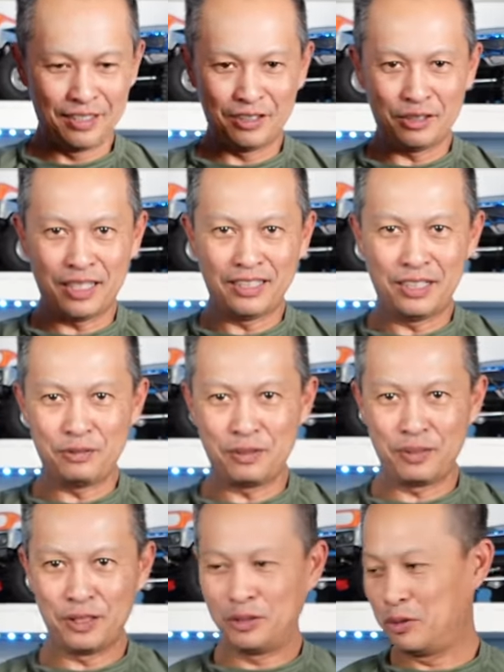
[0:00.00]
So I think what
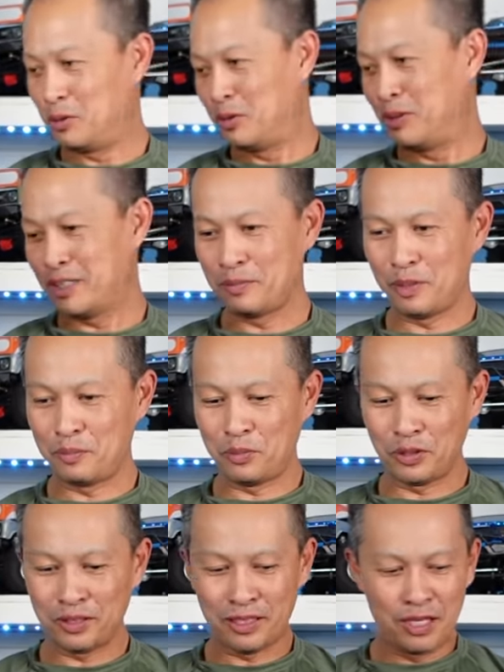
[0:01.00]
I'm going to do is I'm going to
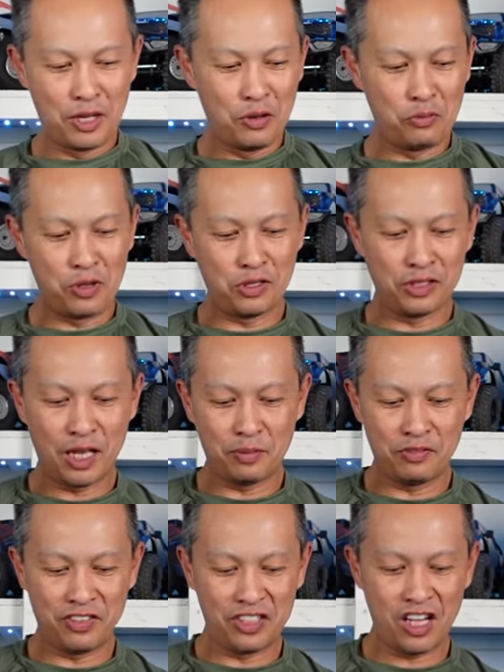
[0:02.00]
put one on top
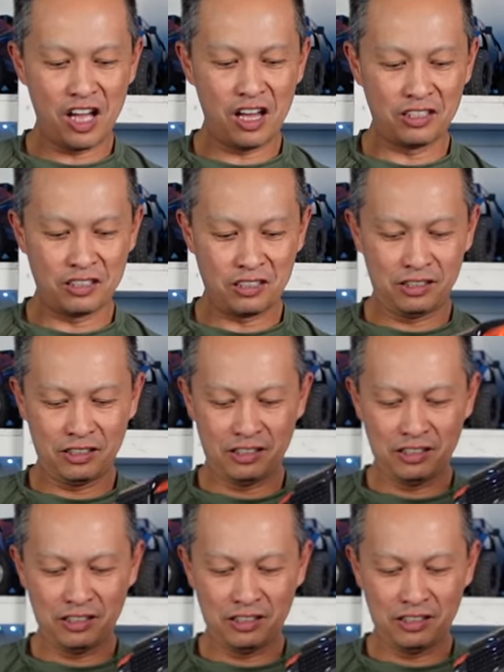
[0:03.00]
of each other.